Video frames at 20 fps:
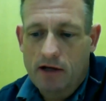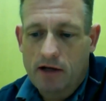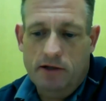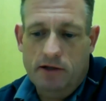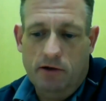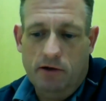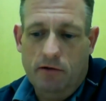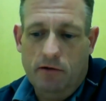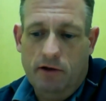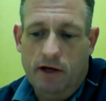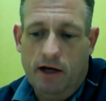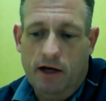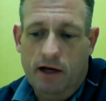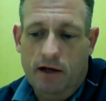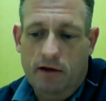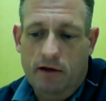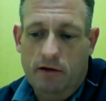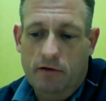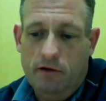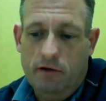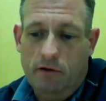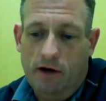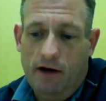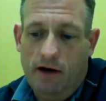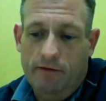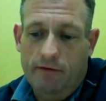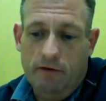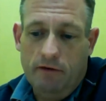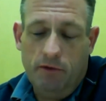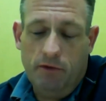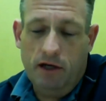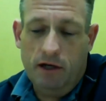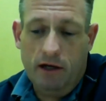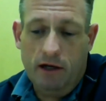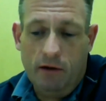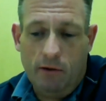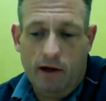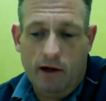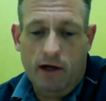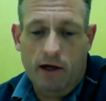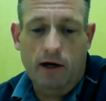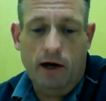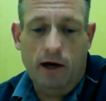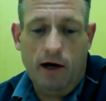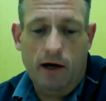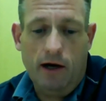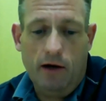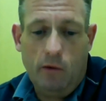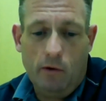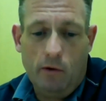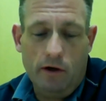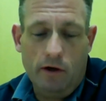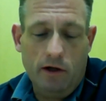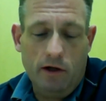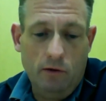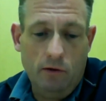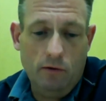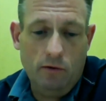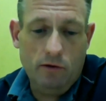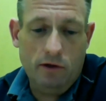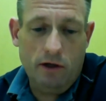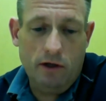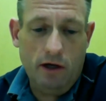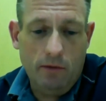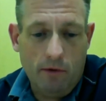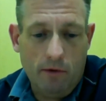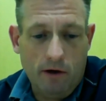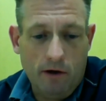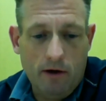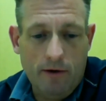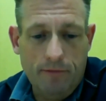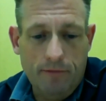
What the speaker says: so that you don't have to be a networking guy in order to use the network.